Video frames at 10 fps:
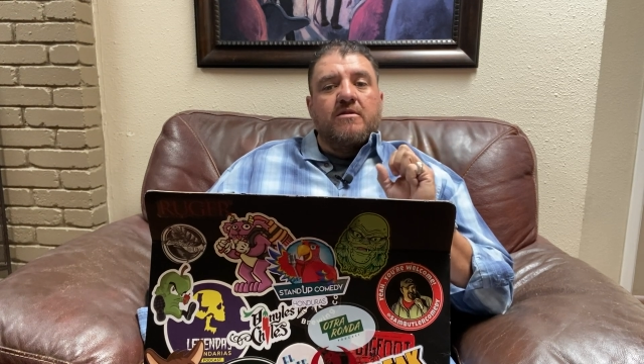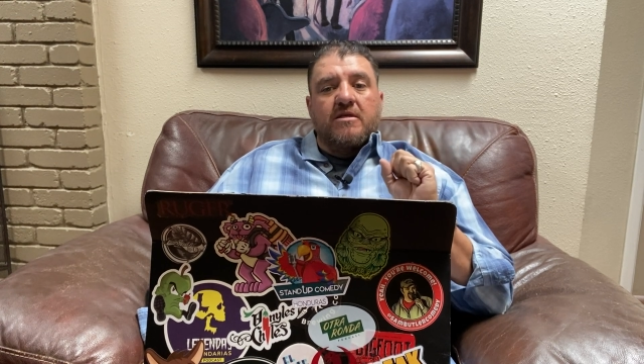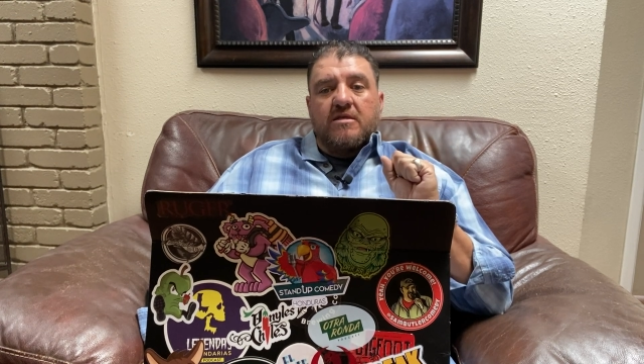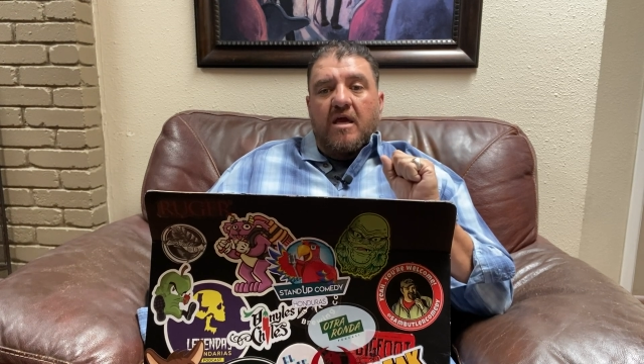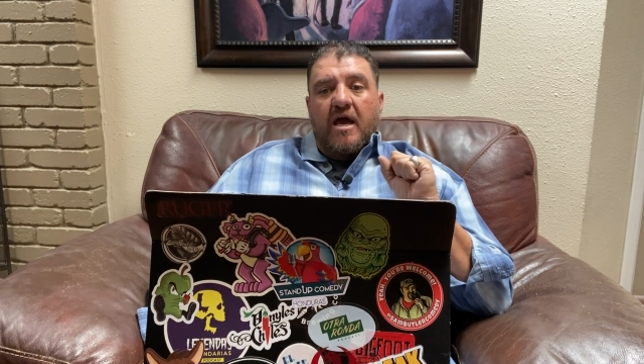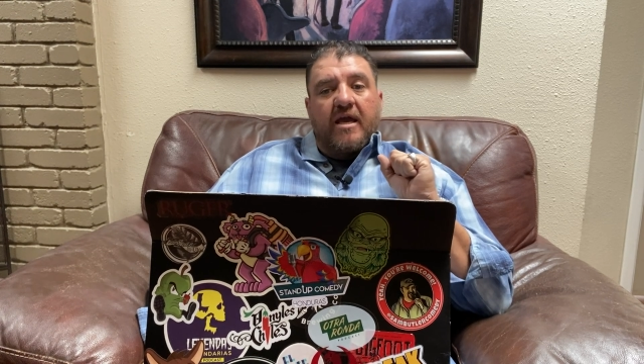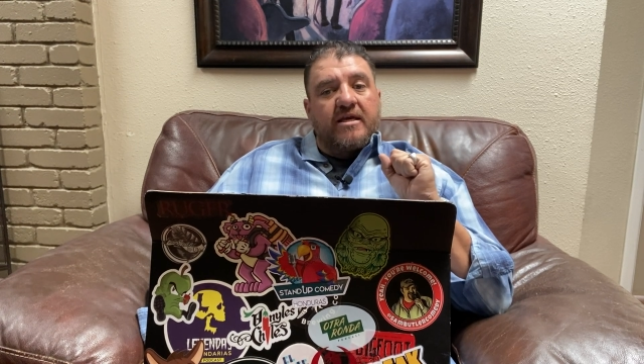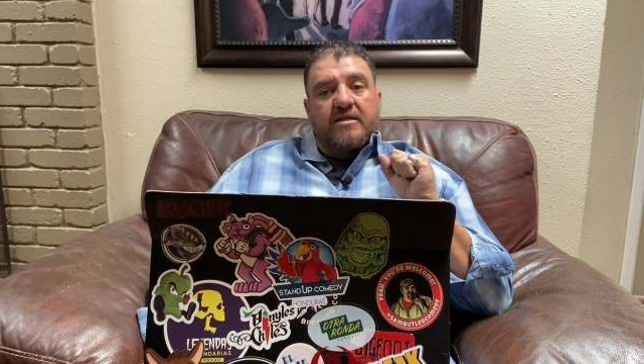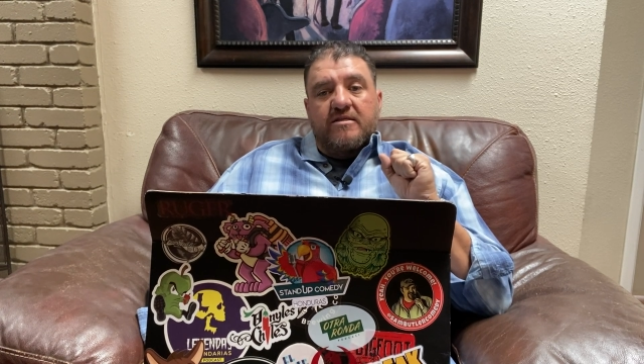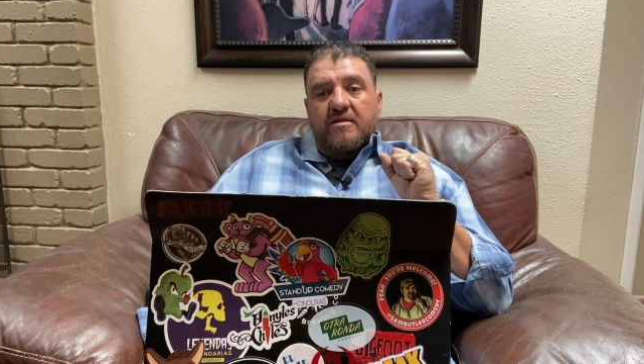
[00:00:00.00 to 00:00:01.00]
This guy
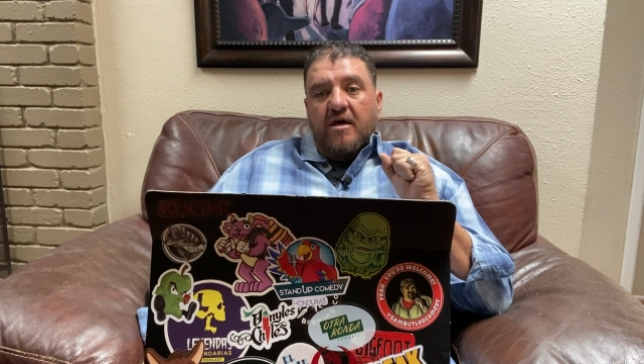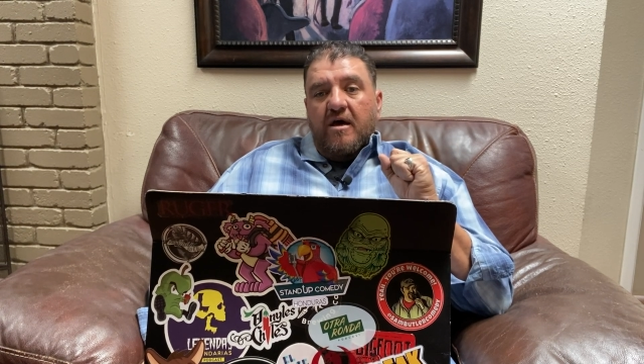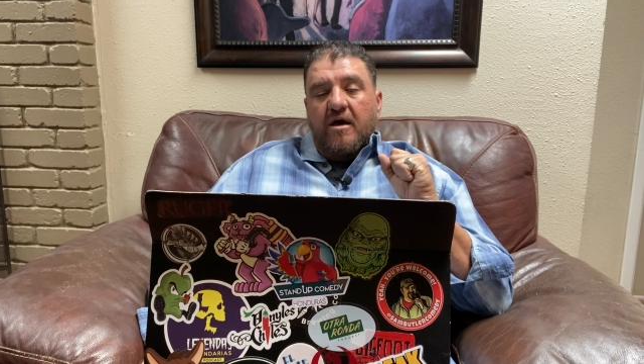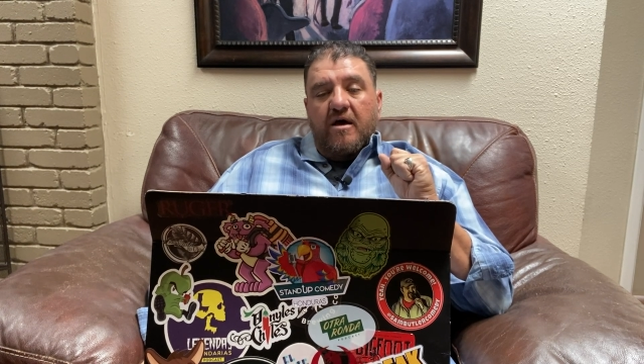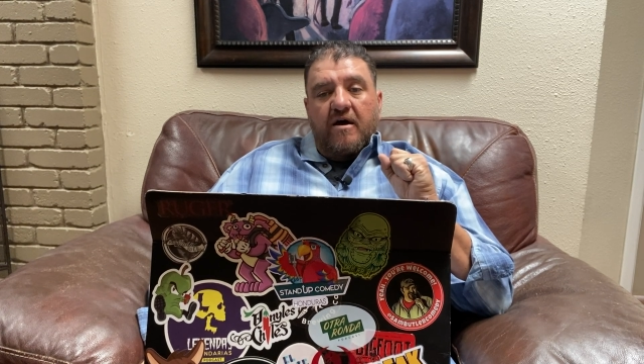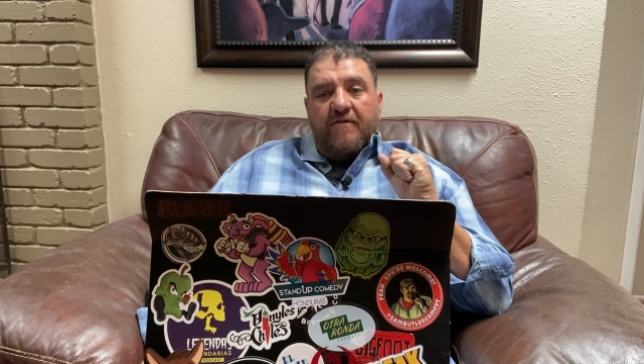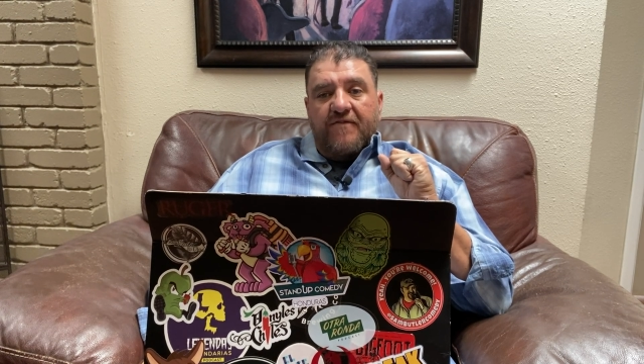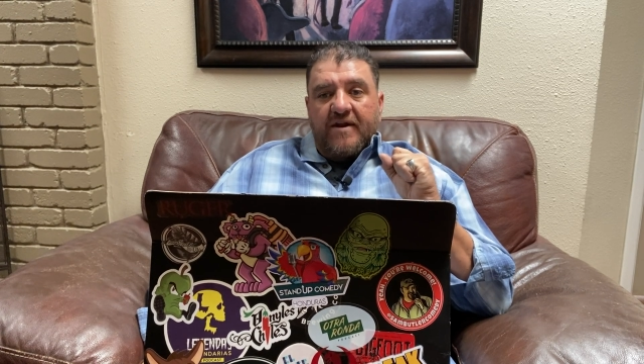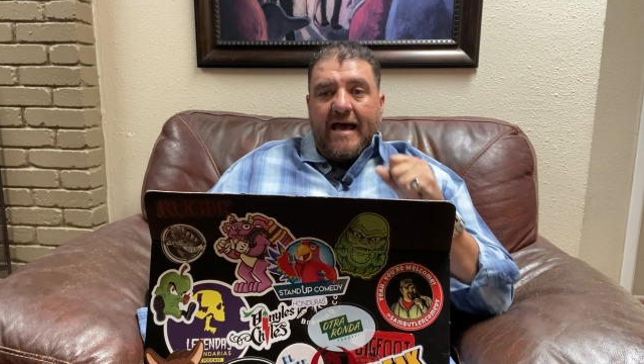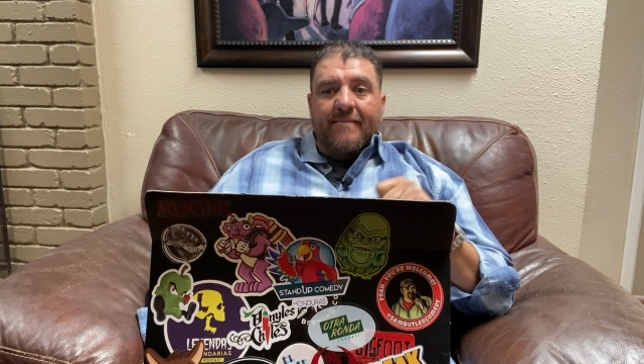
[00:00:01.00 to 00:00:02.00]
is a
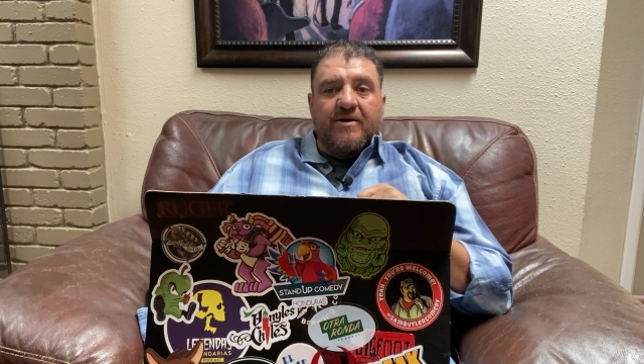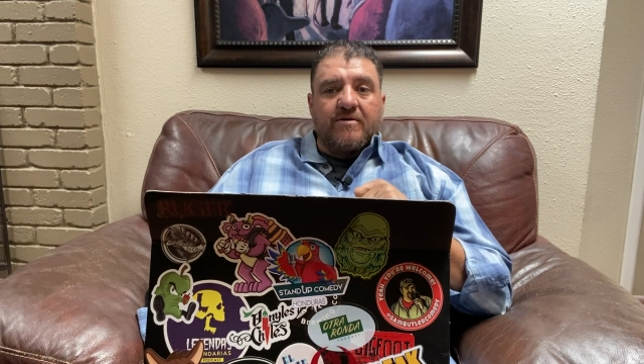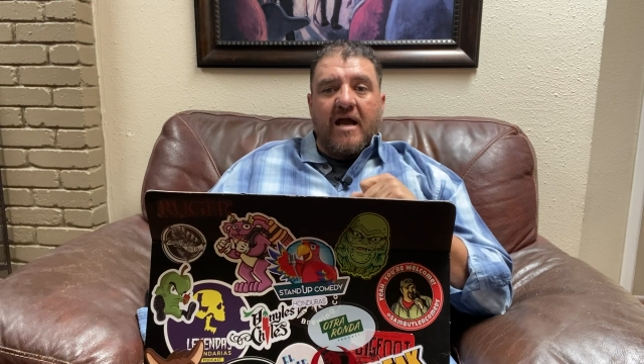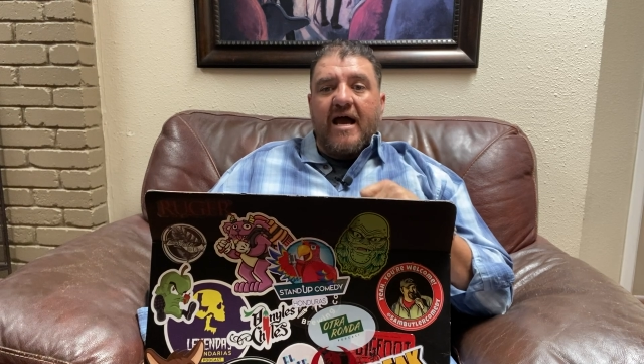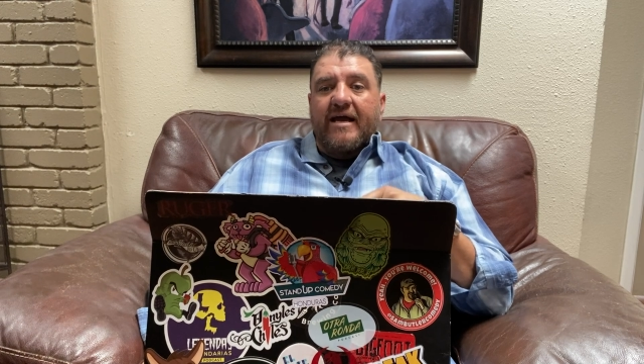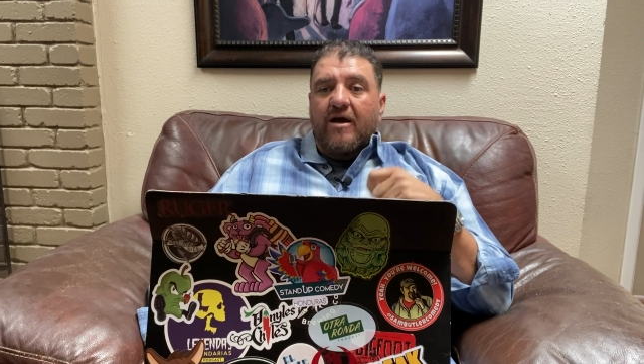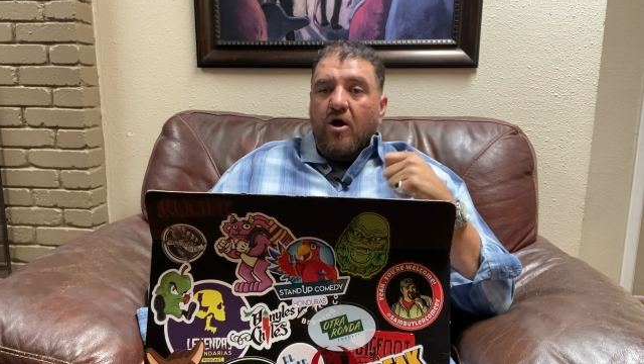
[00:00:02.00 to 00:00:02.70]
phenomenal guy,